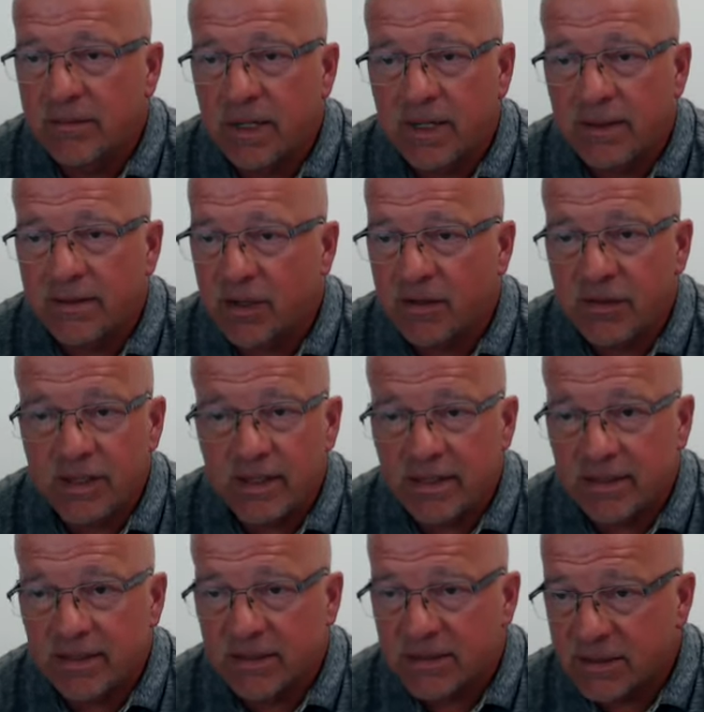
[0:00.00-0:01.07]
Uh, nothing
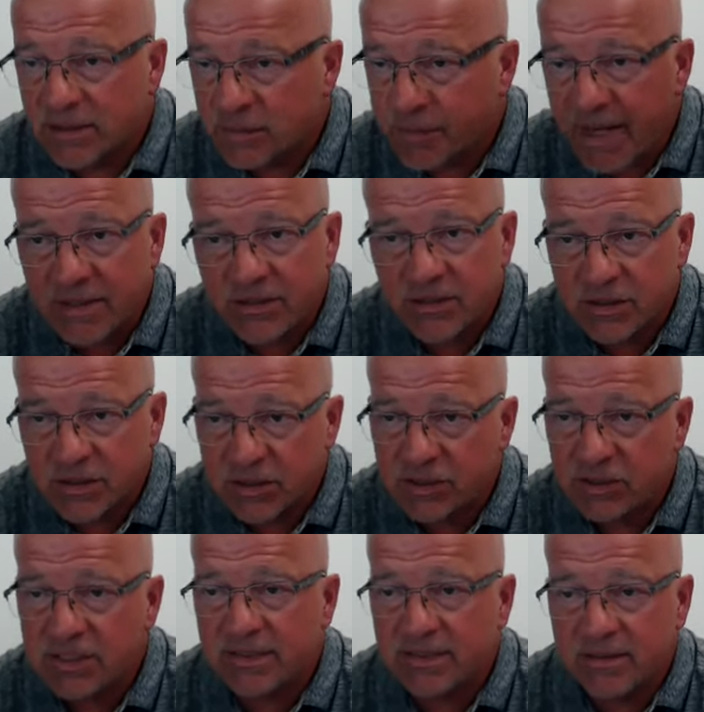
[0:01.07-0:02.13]
against the spouse, it's just
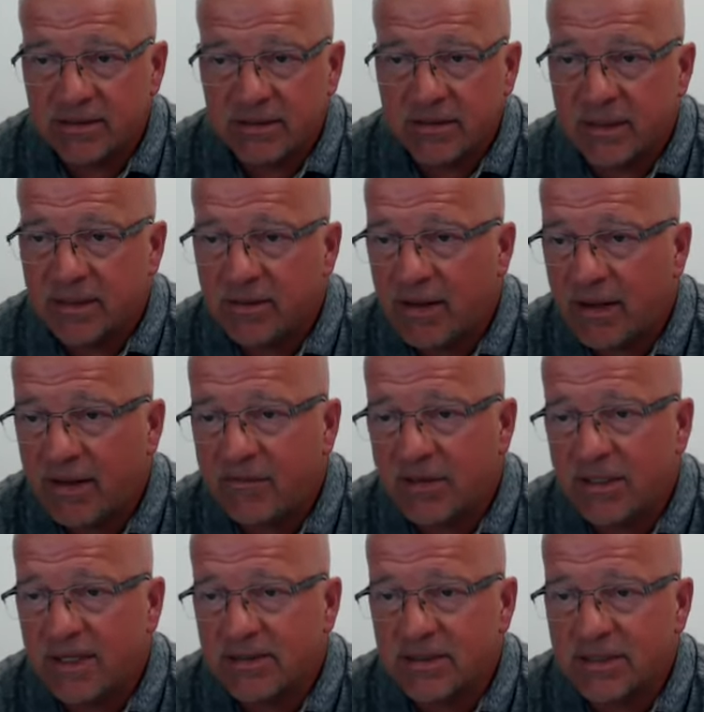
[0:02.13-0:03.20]
she doesn't, you know, have the
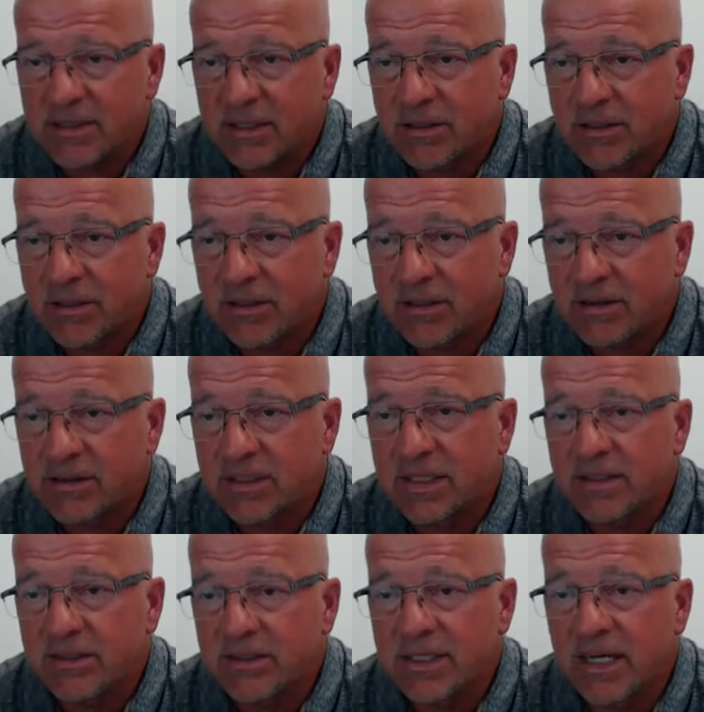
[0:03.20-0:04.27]
necessary
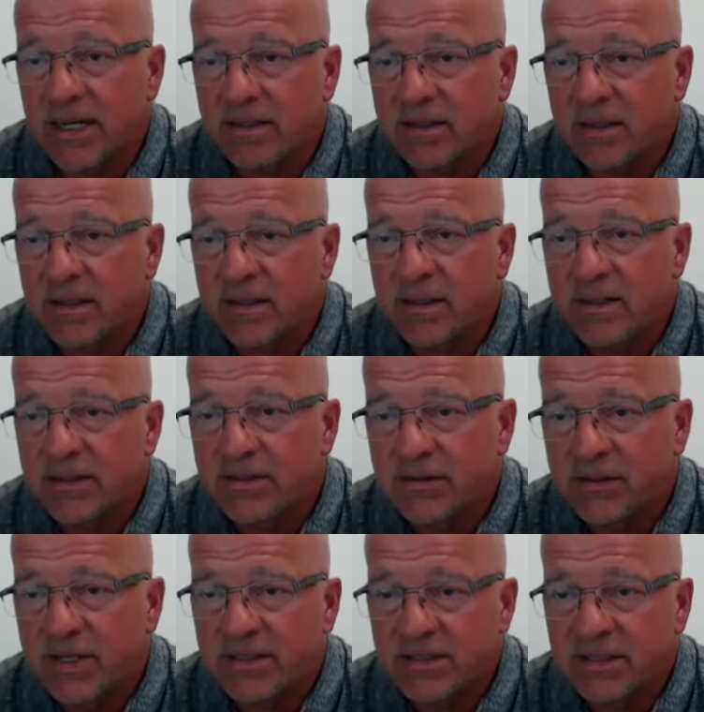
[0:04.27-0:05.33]
skill set. So
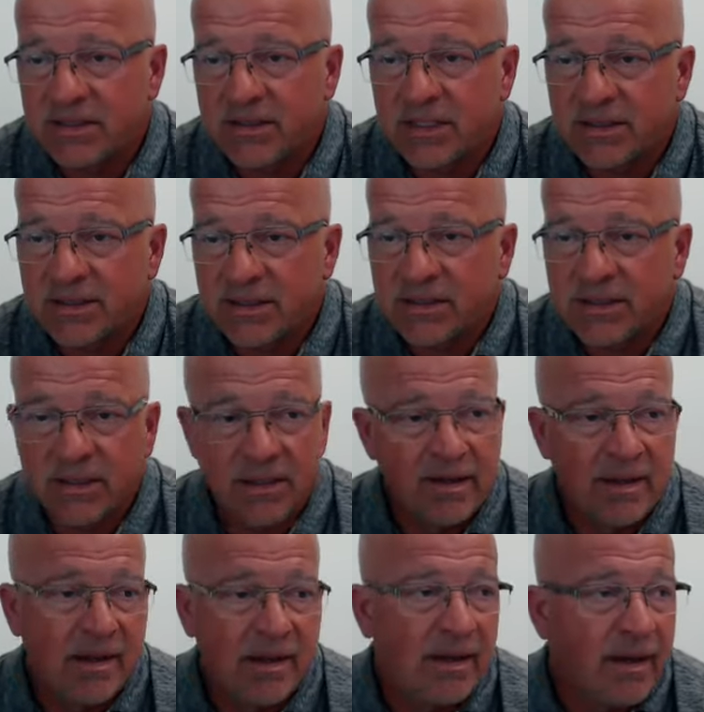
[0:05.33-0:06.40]
in essence, it's,
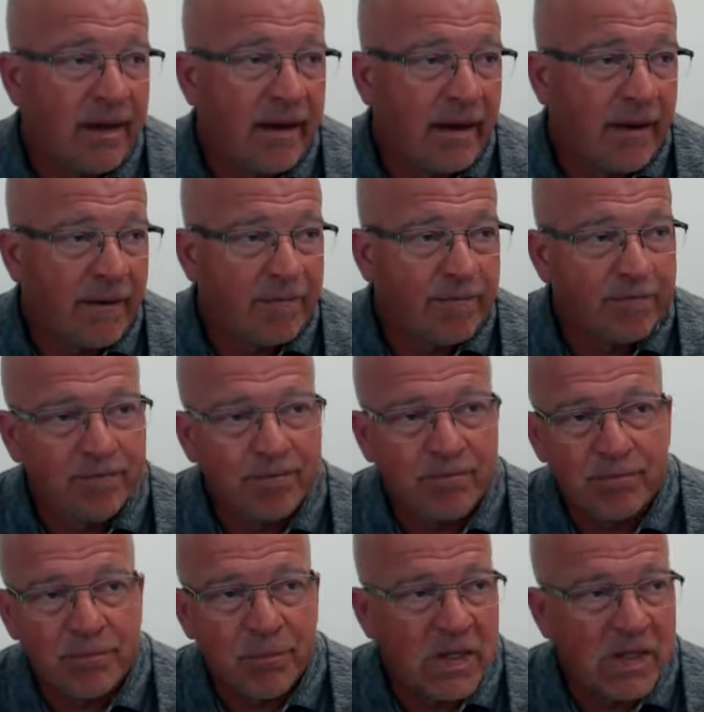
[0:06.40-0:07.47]
um,
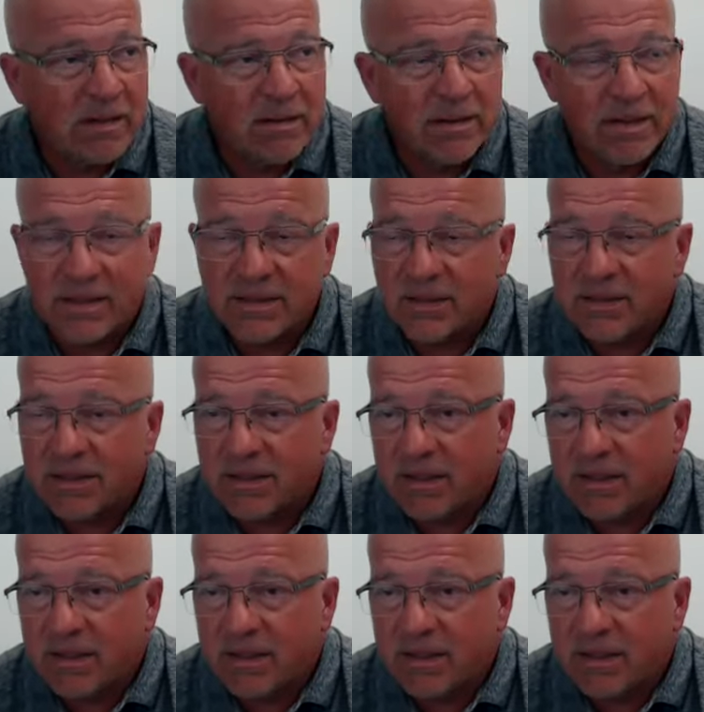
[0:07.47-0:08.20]
you know, in essence,